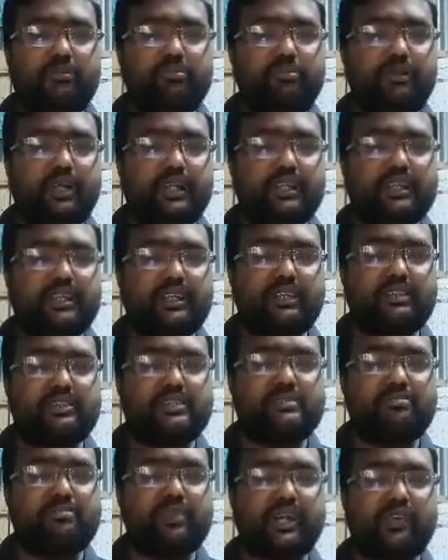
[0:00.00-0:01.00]

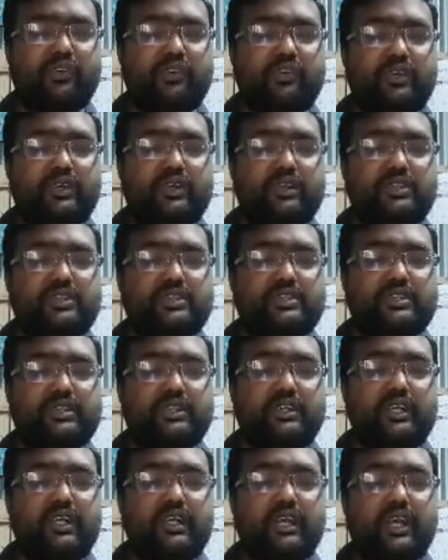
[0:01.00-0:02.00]
buildings materials
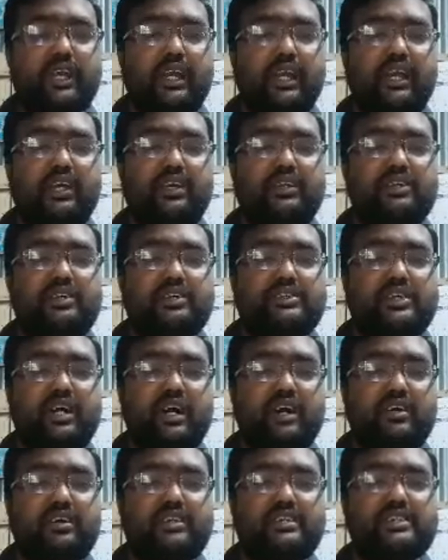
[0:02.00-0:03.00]
in
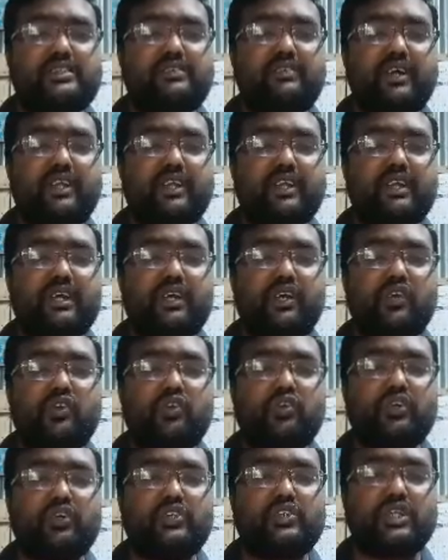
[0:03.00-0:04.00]
desert is very
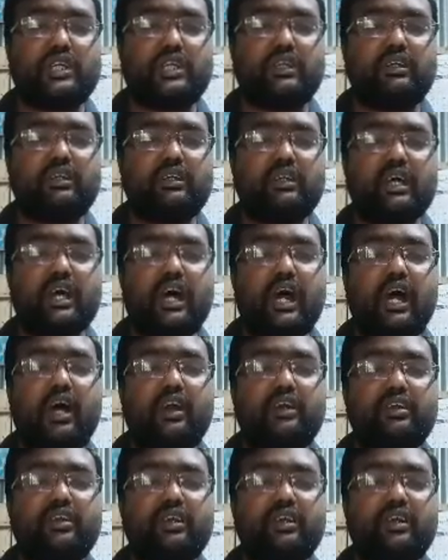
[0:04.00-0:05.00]
interesting
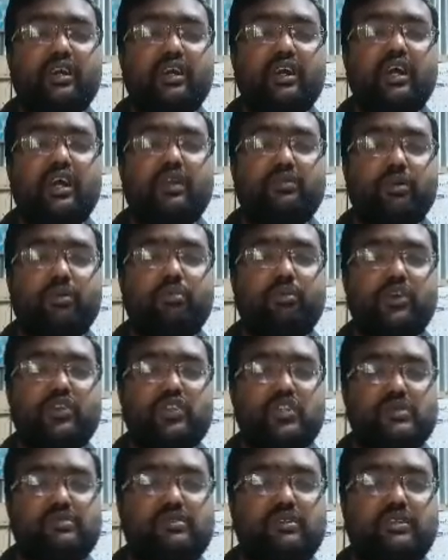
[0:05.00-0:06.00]
and
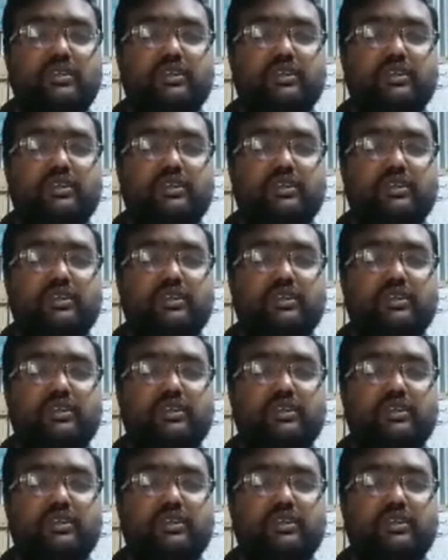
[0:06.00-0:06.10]
informative.